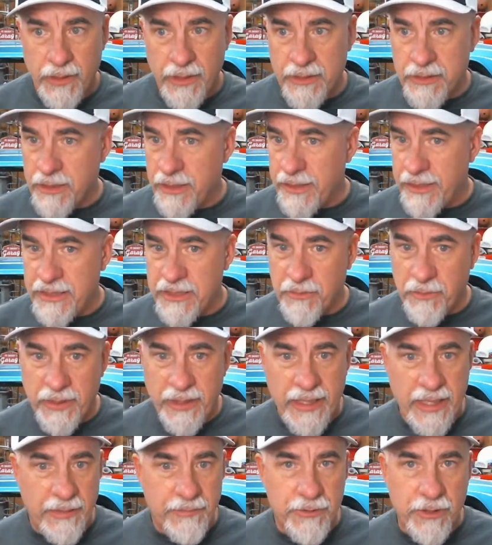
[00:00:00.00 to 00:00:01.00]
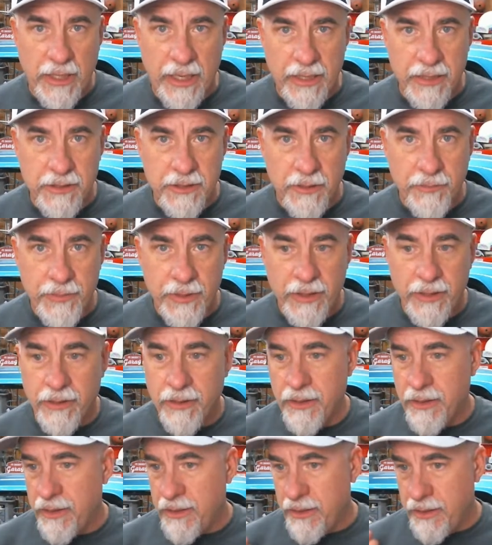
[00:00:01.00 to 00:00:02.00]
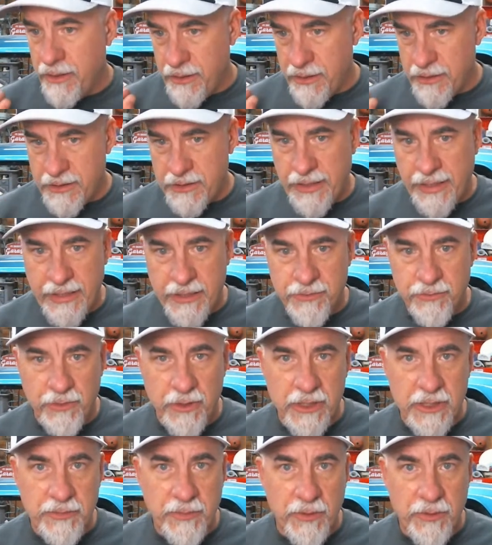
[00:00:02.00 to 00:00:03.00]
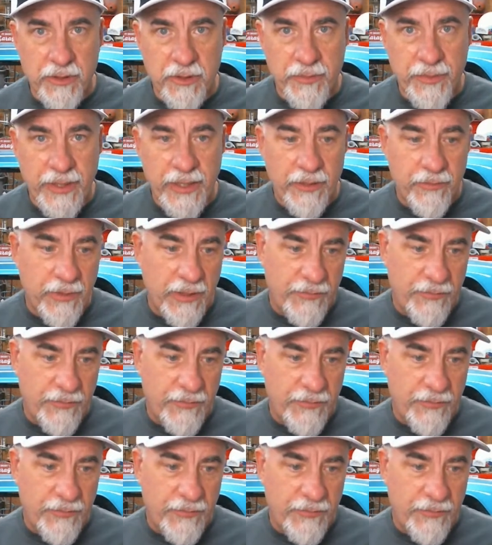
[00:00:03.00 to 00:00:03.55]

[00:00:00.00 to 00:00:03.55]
It's an easy way to keep track of something. Stays where it's supposed to be.